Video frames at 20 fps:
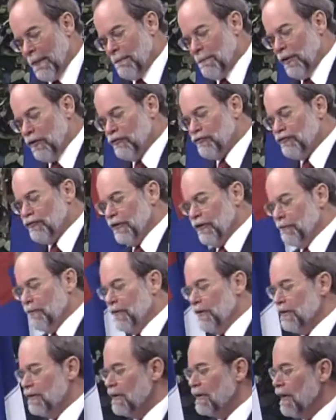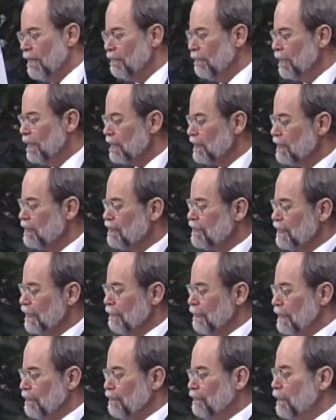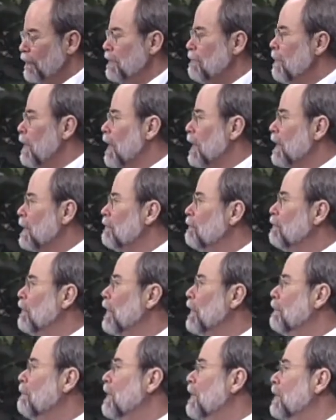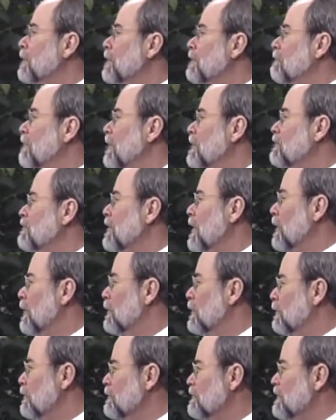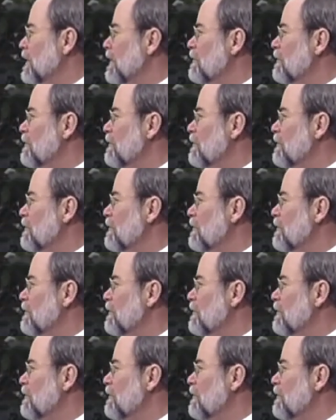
Most limited government conservative free market fundamental evangelicals,